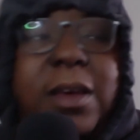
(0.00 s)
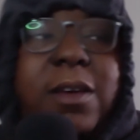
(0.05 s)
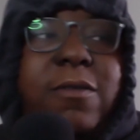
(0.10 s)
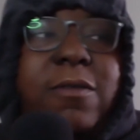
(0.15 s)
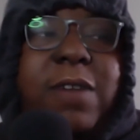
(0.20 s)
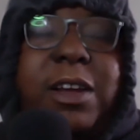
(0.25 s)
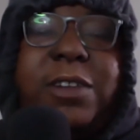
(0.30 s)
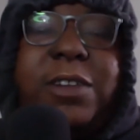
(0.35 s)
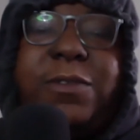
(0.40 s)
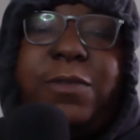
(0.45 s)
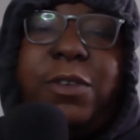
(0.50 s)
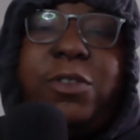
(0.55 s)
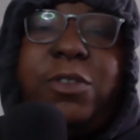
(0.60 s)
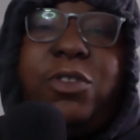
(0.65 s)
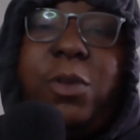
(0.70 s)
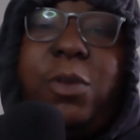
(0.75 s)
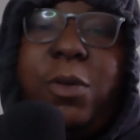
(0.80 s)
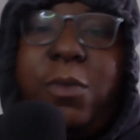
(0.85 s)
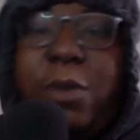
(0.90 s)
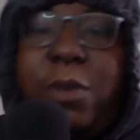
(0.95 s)
Rashford
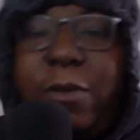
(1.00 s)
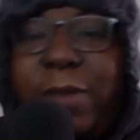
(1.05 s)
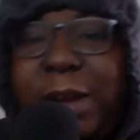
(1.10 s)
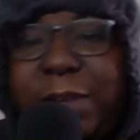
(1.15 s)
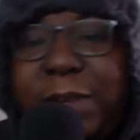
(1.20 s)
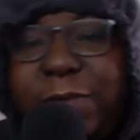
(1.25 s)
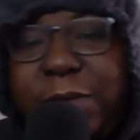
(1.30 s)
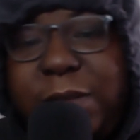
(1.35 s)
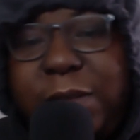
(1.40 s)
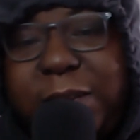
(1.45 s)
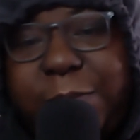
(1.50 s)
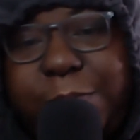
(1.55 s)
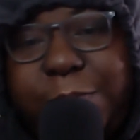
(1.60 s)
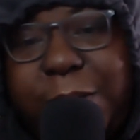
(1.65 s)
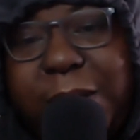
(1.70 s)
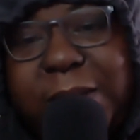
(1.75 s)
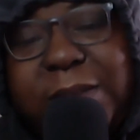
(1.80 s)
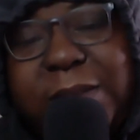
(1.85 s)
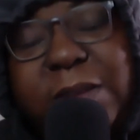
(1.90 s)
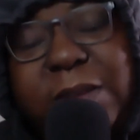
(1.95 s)
doing what Rashford does
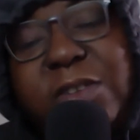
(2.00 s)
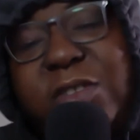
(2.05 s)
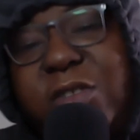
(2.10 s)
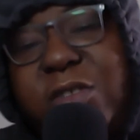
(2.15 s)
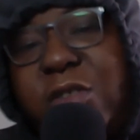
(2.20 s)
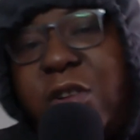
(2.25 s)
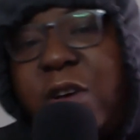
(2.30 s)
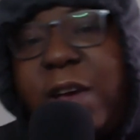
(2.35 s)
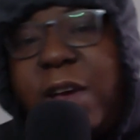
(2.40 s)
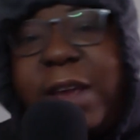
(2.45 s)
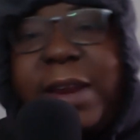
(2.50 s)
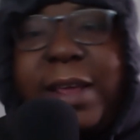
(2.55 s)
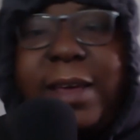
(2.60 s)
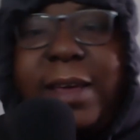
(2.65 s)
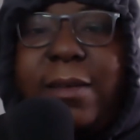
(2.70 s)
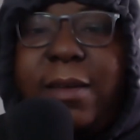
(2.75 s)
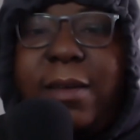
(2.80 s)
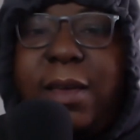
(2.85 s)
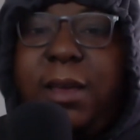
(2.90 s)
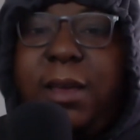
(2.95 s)
best, slotting it
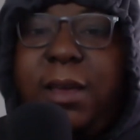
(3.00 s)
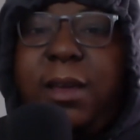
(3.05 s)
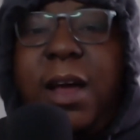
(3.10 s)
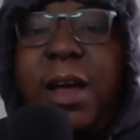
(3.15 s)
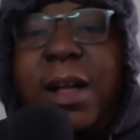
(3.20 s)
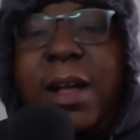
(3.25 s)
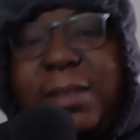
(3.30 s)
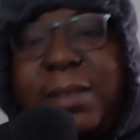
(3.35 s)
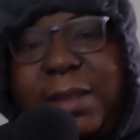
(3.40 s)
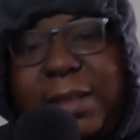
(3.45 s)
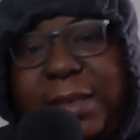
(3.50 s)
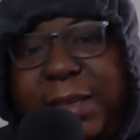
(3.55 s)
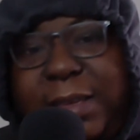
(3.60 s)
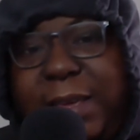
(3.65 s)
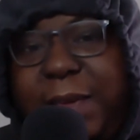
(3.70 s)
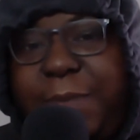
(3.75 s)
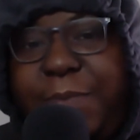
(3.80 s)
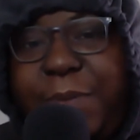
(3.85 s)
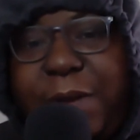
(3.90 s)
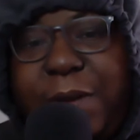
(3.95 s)
under the
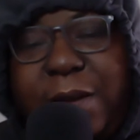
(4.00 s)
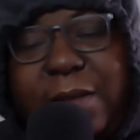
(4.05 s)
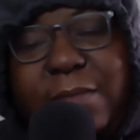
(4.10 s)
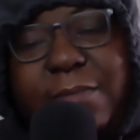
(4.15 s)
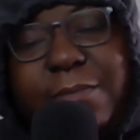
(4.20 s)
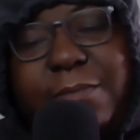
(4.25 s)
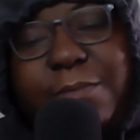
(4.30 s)
keeper.